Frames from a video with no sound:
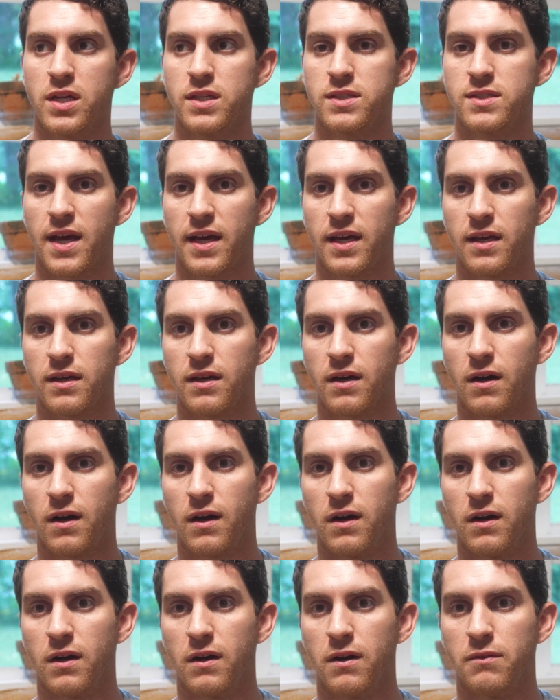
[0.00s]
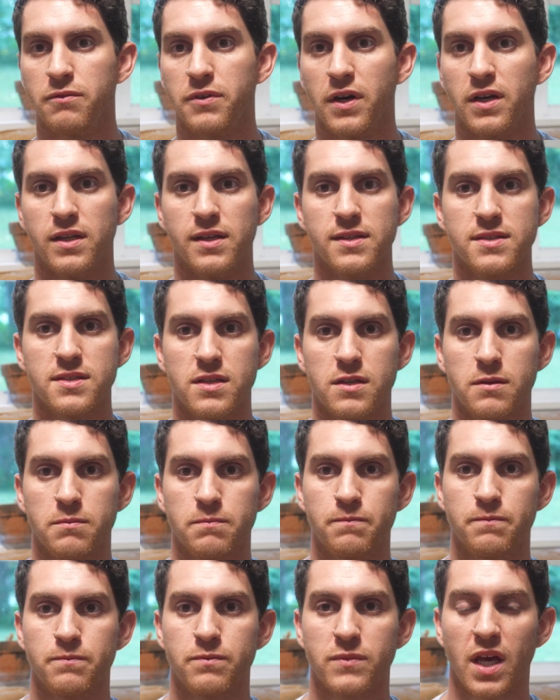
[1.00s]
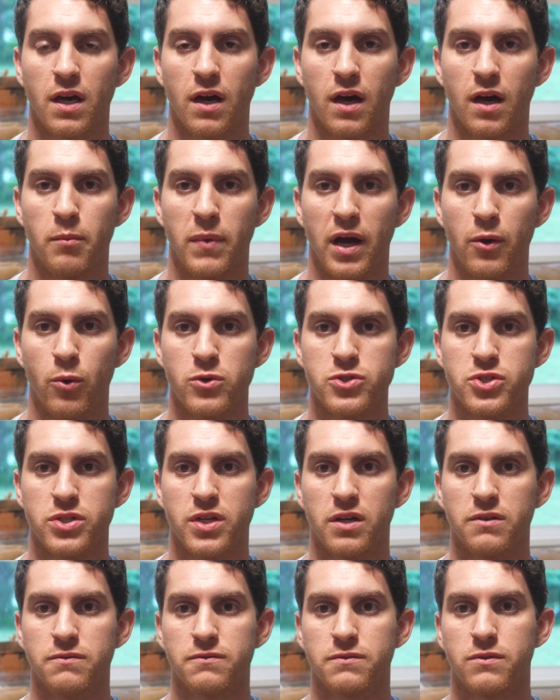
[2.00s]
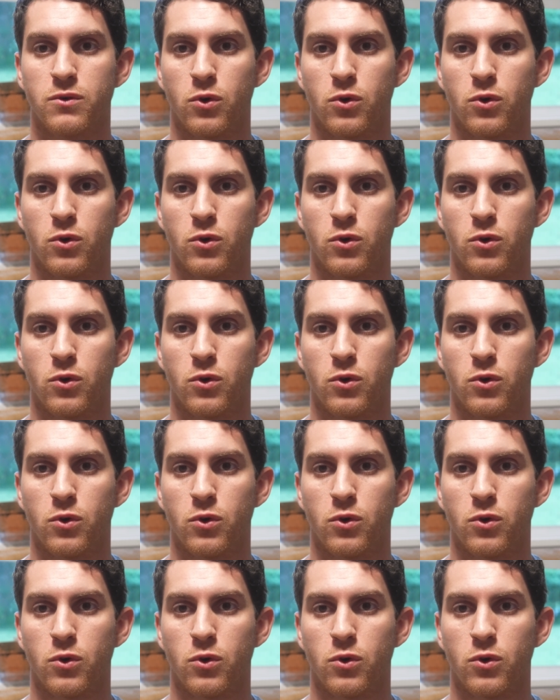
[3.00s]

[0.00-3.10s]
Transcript: take of Elysium by Rajadov.